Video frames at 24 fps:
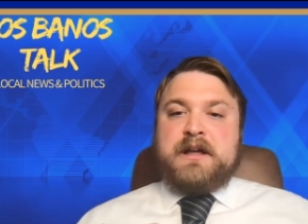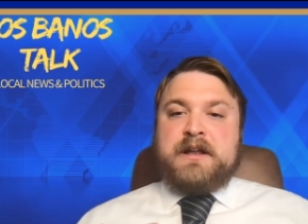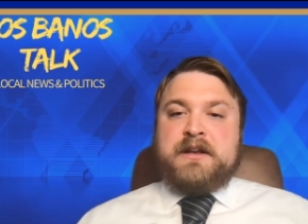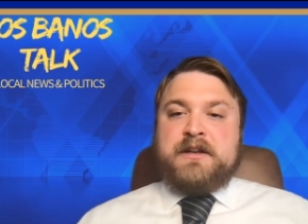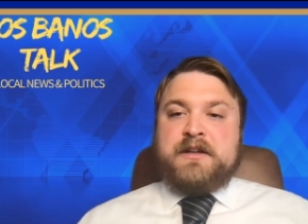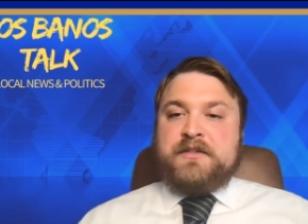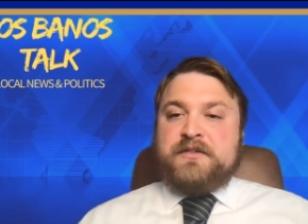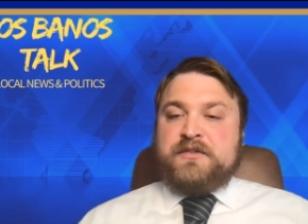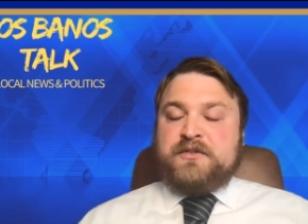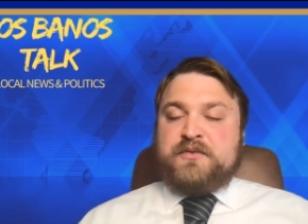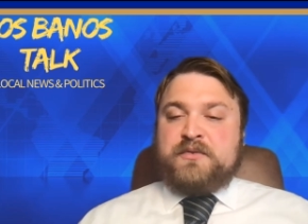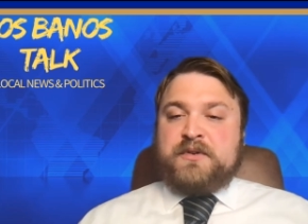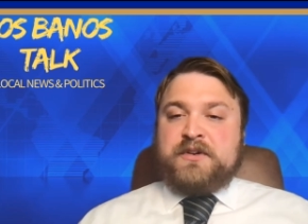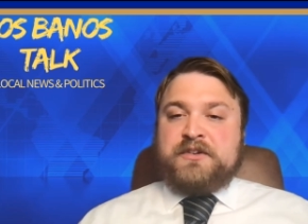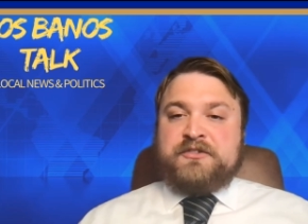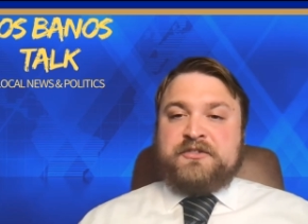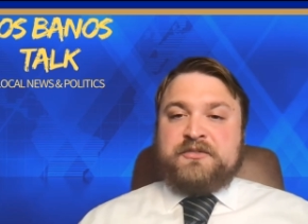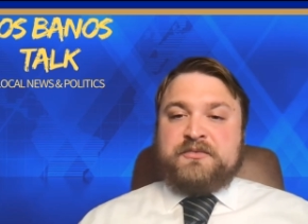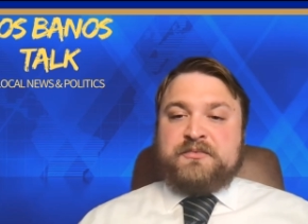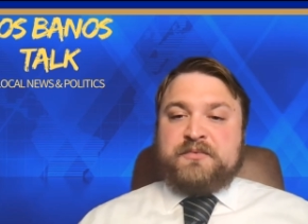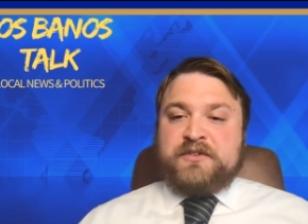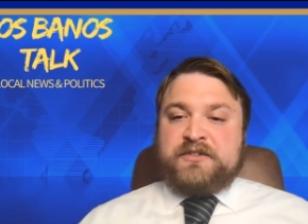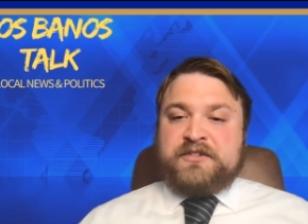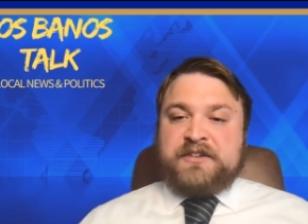another
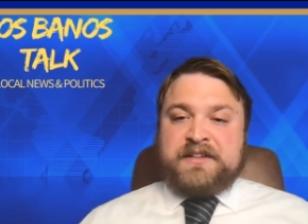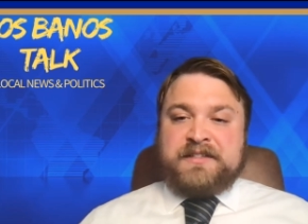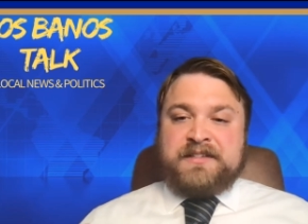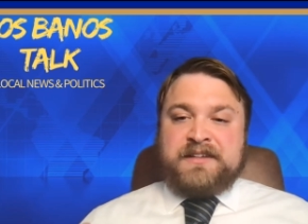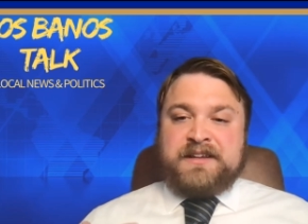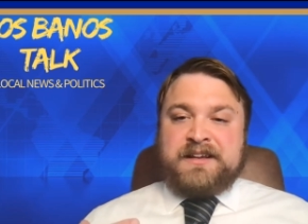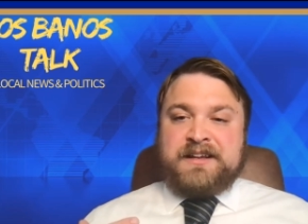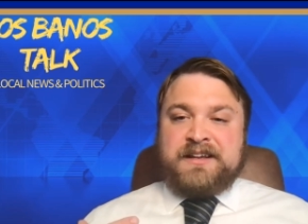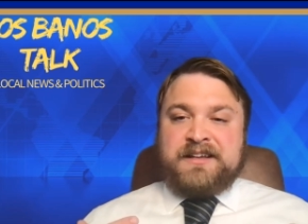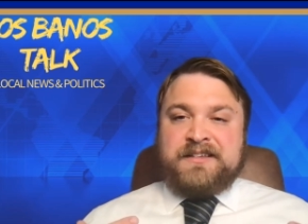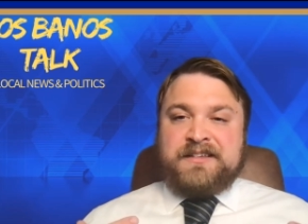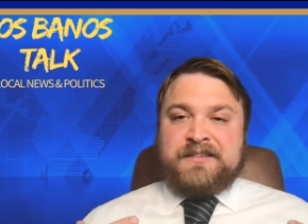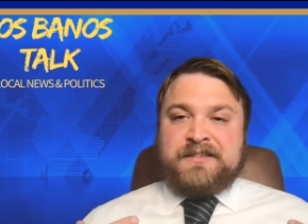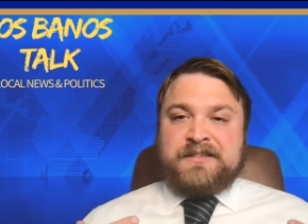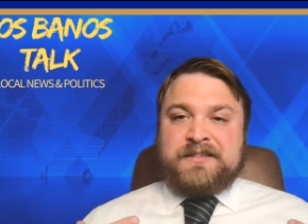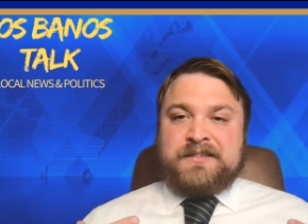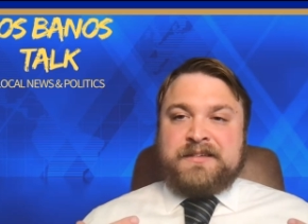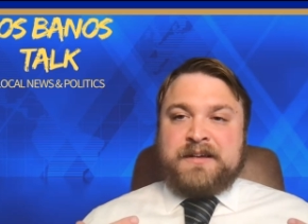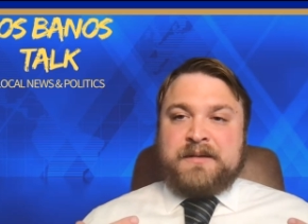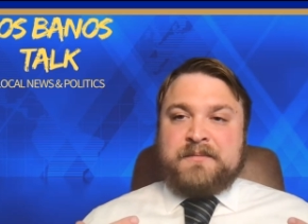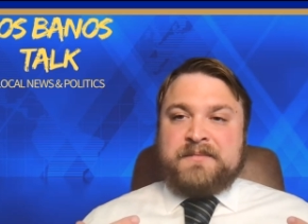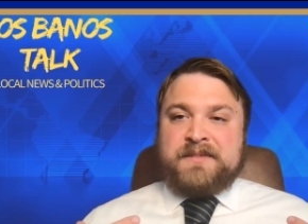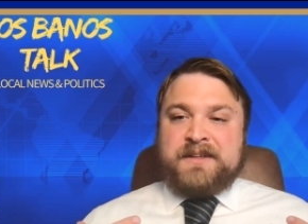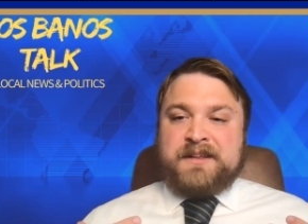question, which I think is
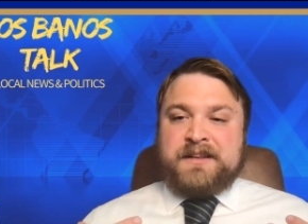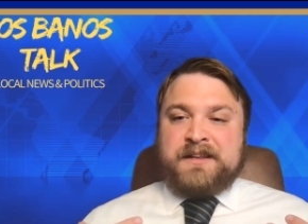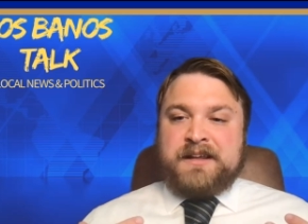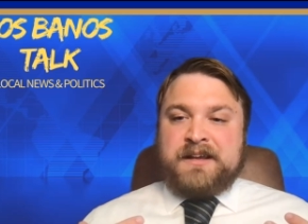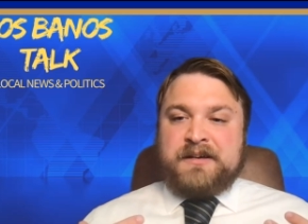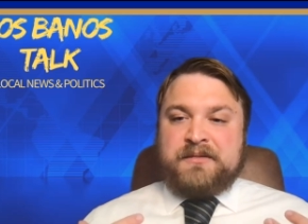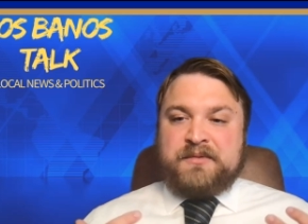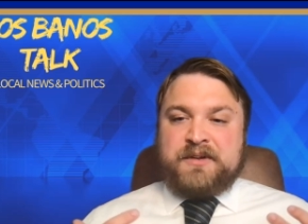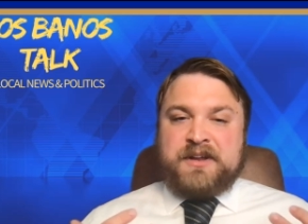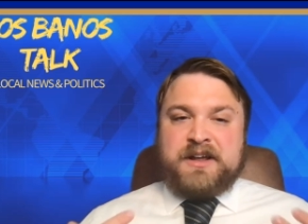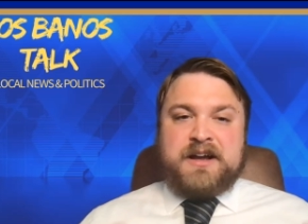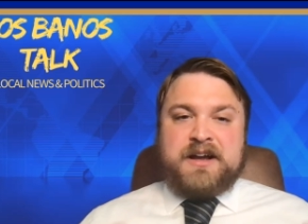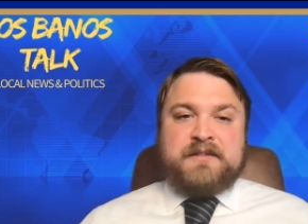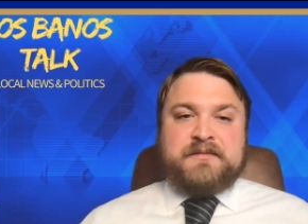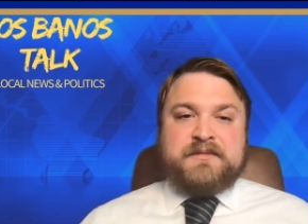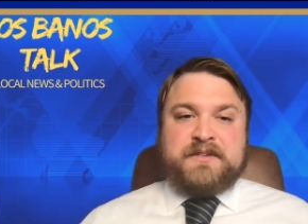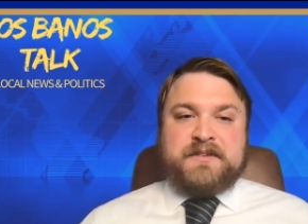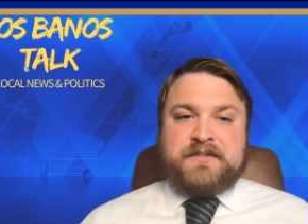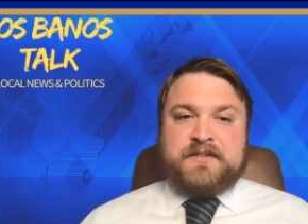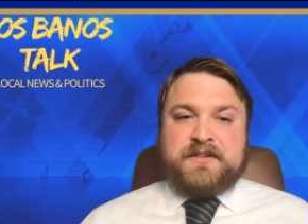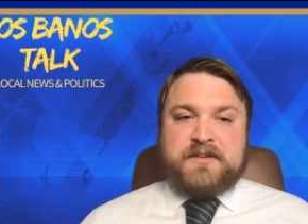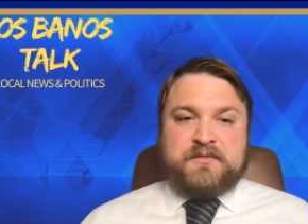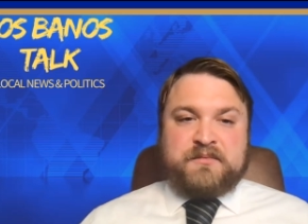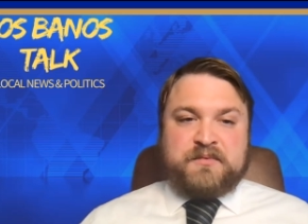something that we
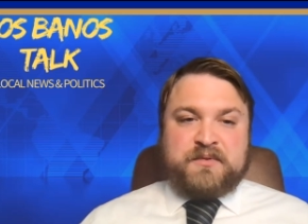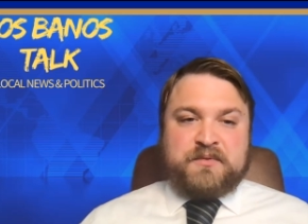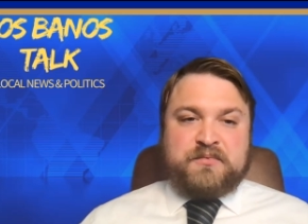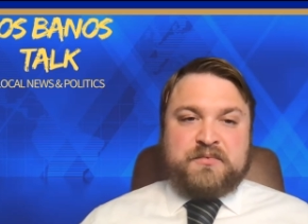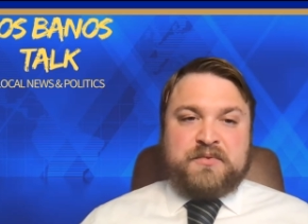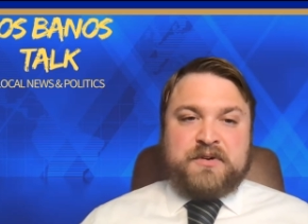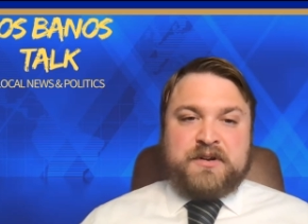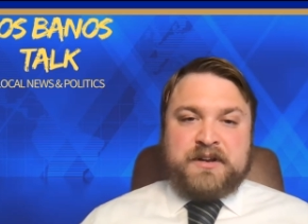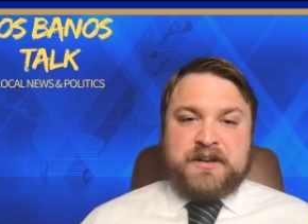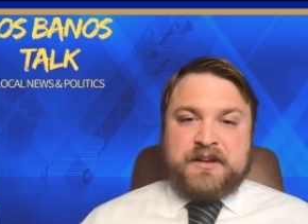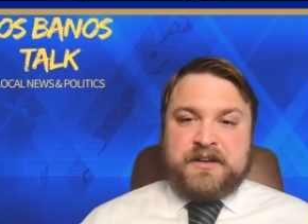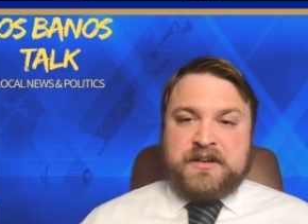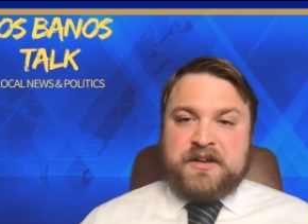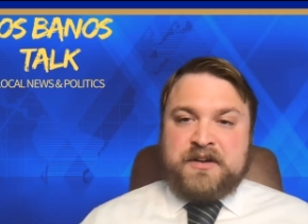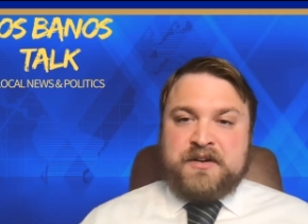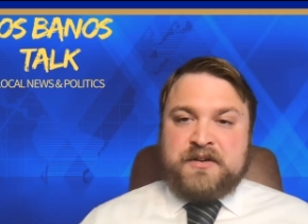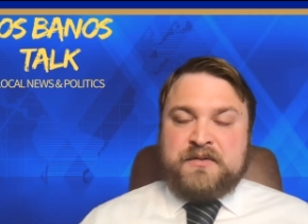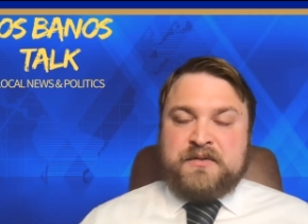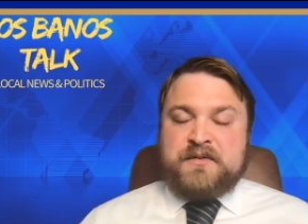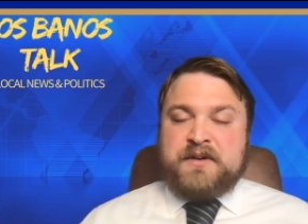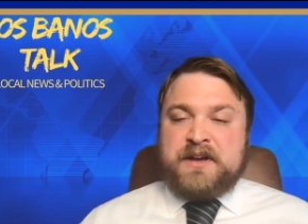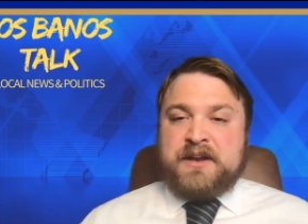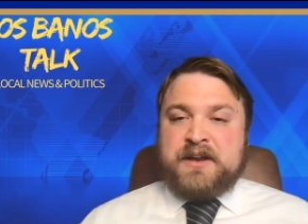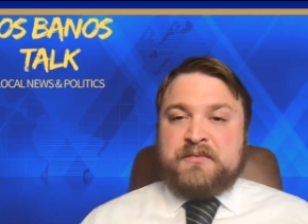obviously would want to
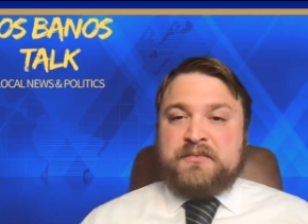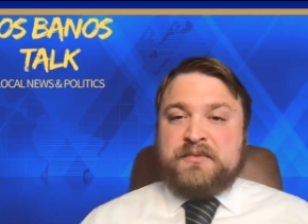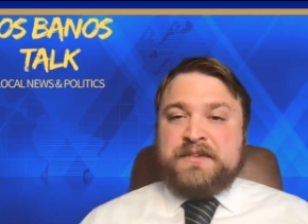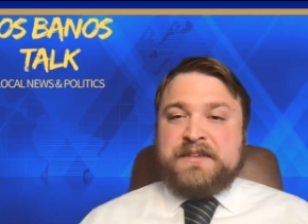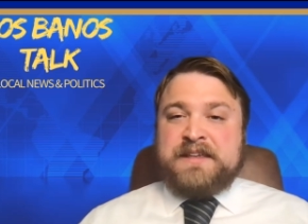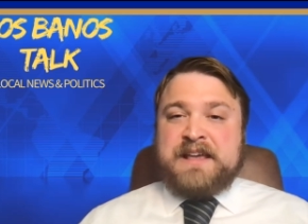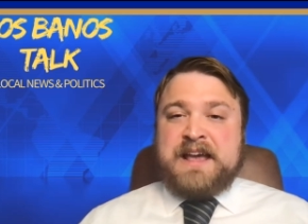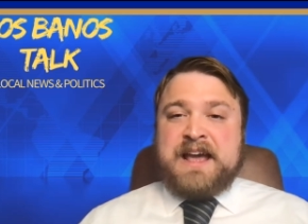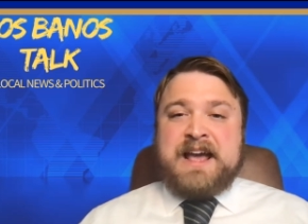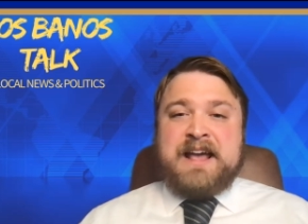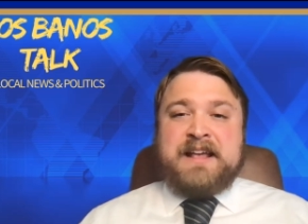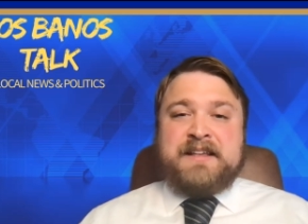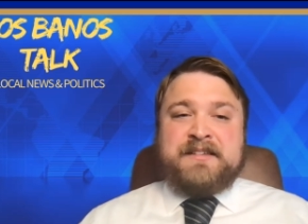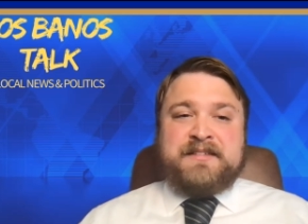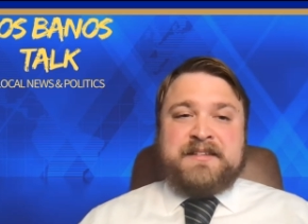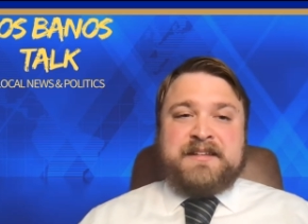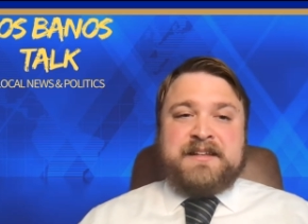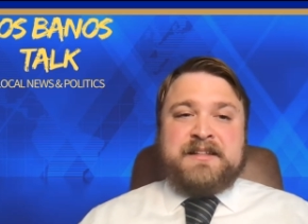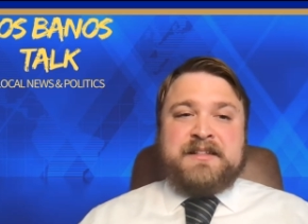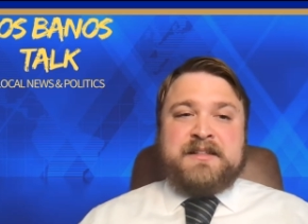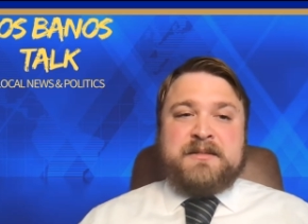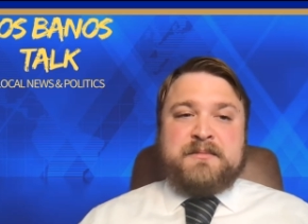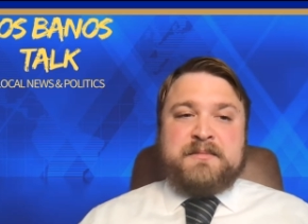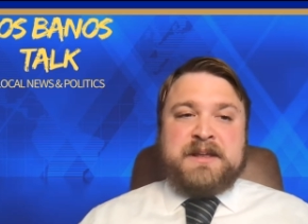know and was
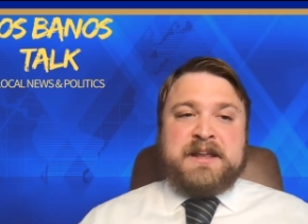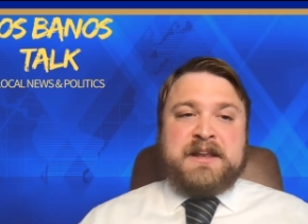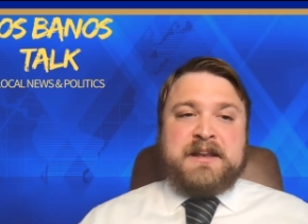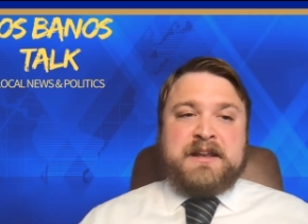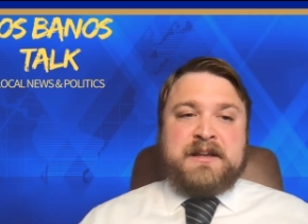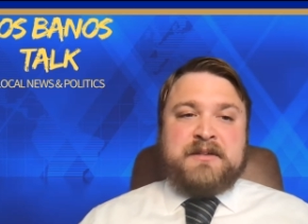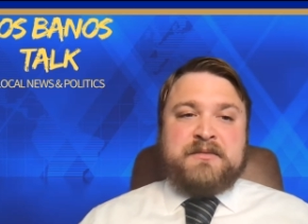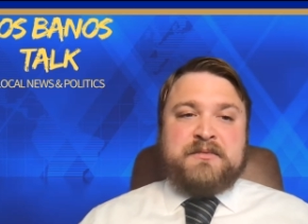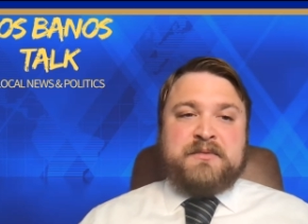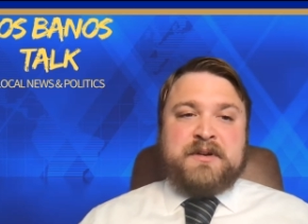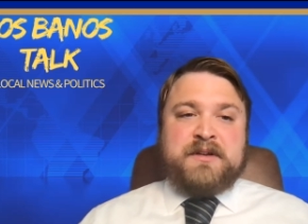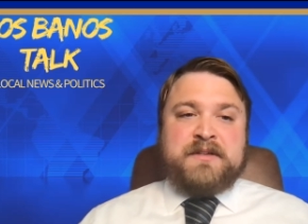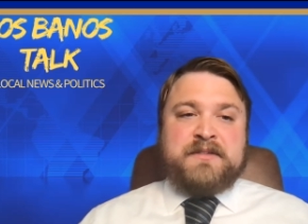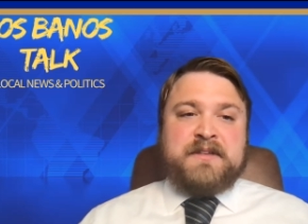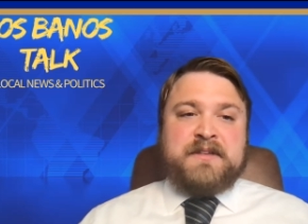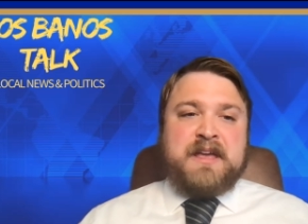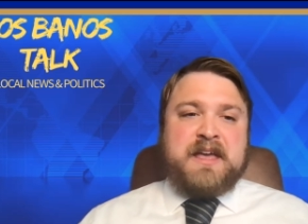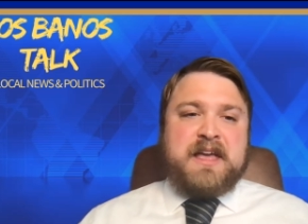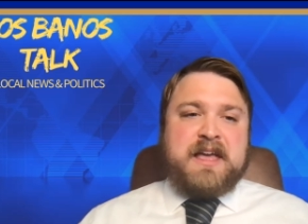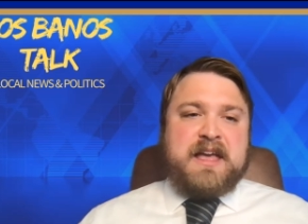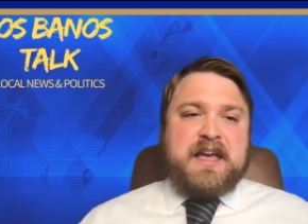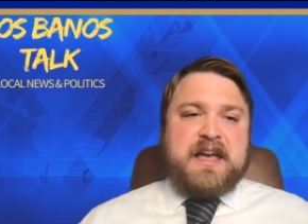asked in the meeting, was